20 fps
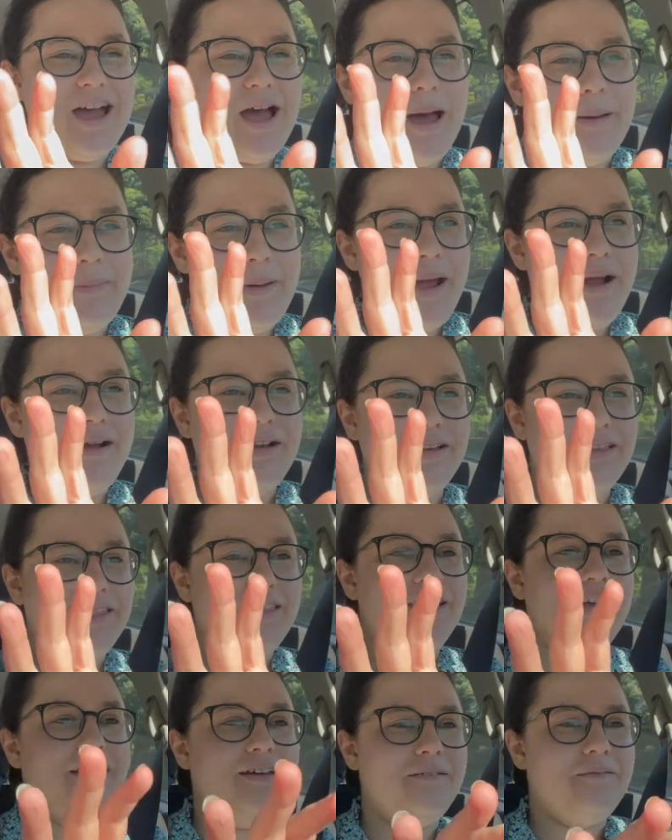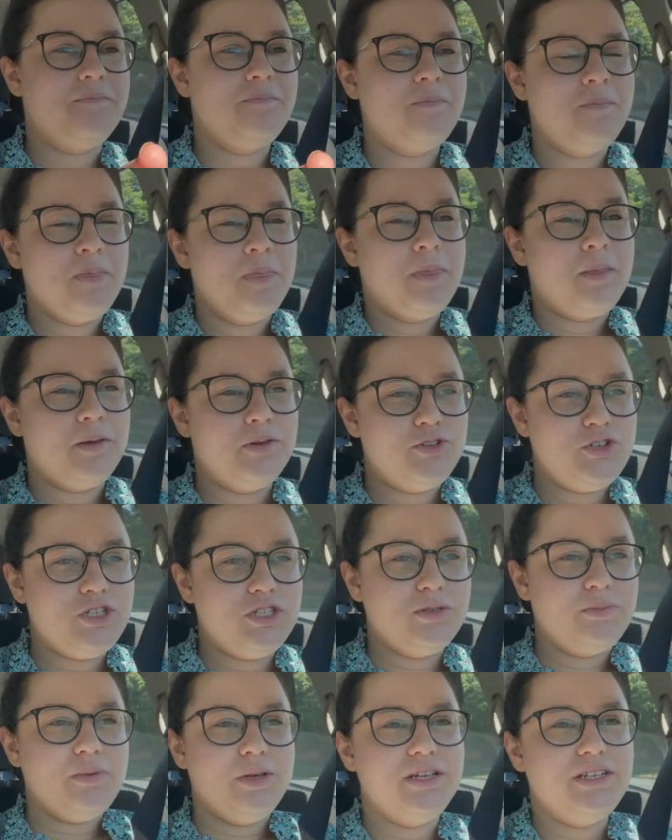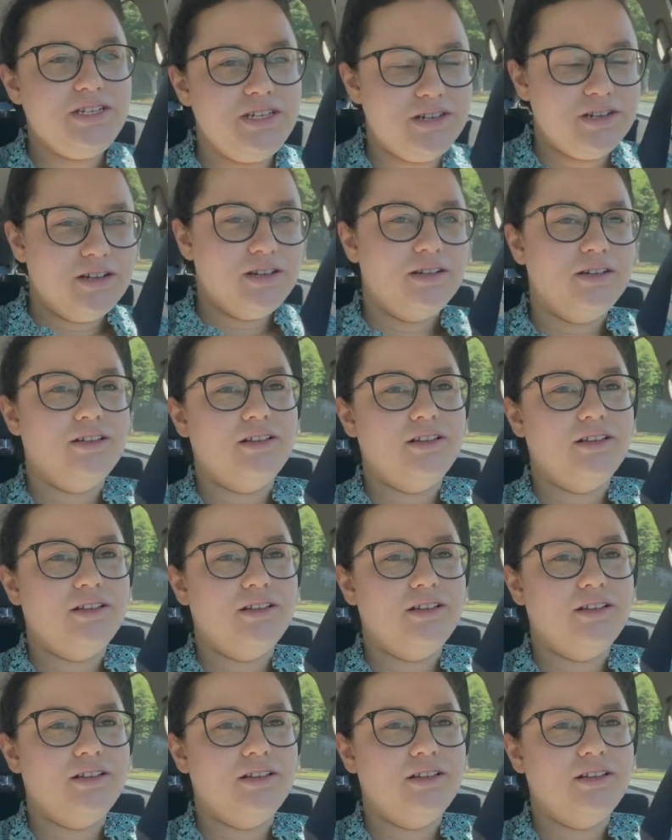apparently she's a big deal.